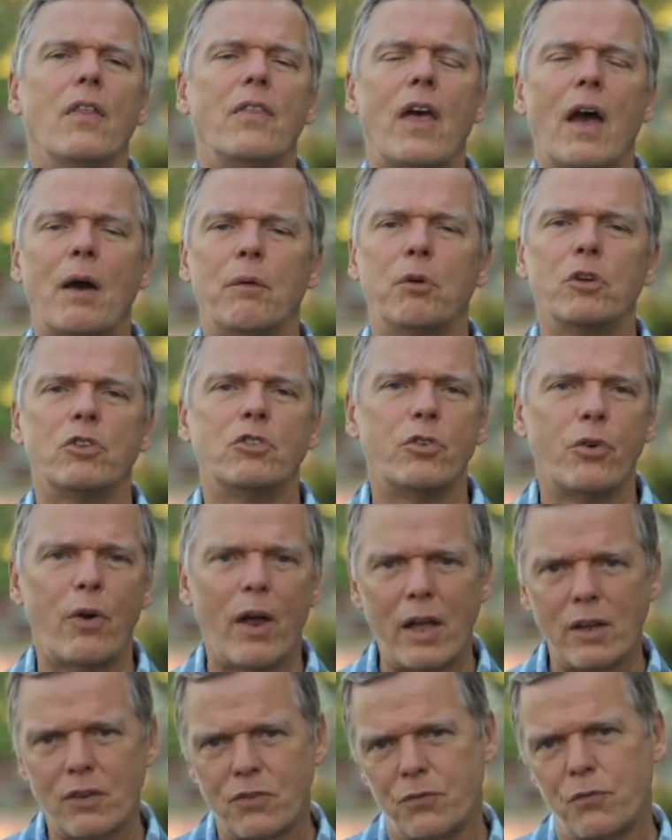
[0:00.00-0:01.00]
that will
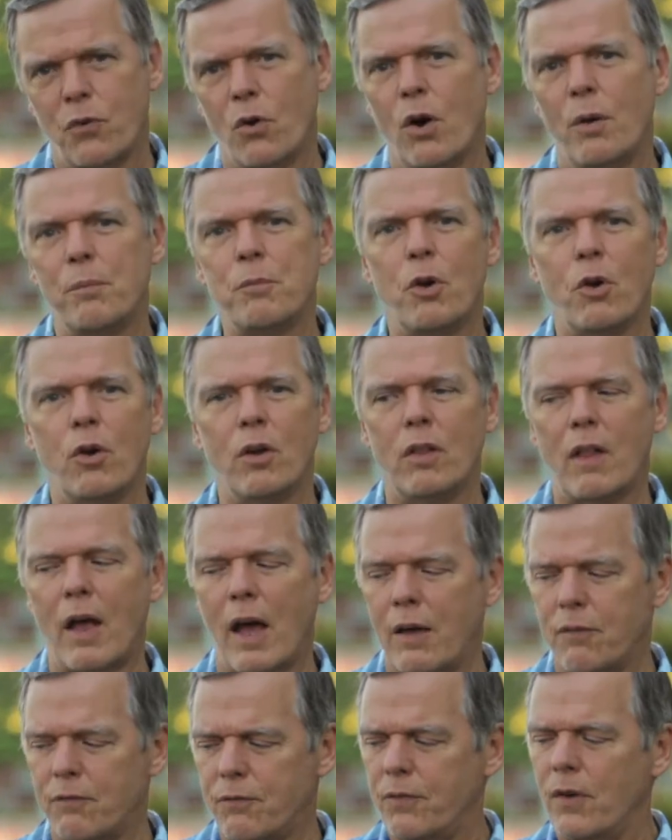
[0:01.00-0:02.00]
transform your
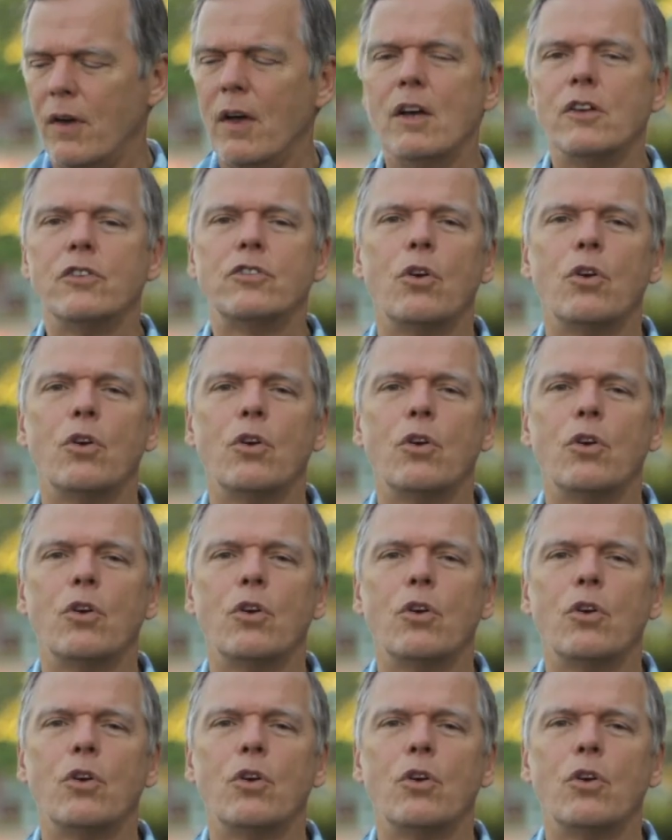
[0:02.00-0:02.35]
life.